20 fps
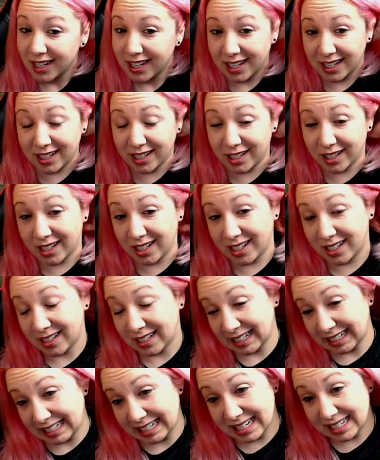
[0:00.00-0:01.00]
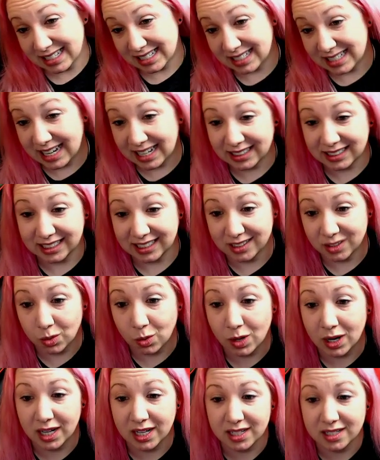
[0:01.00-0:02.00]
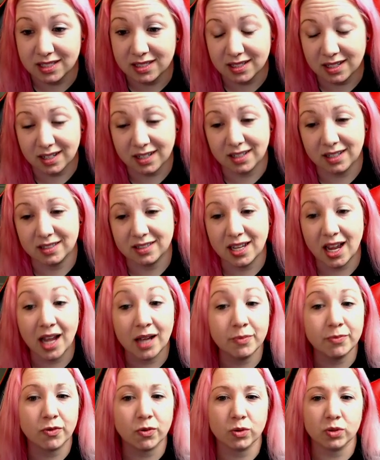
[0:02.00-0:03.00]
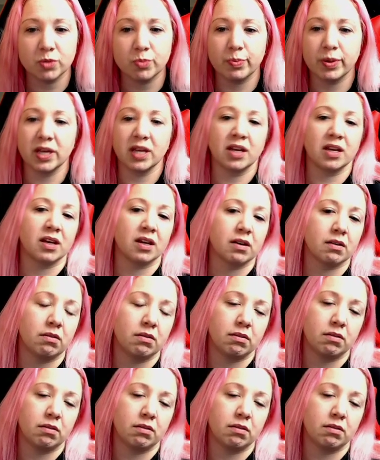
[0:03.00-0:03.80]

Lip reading: And I guess, sadly, twice. Time Force Pink.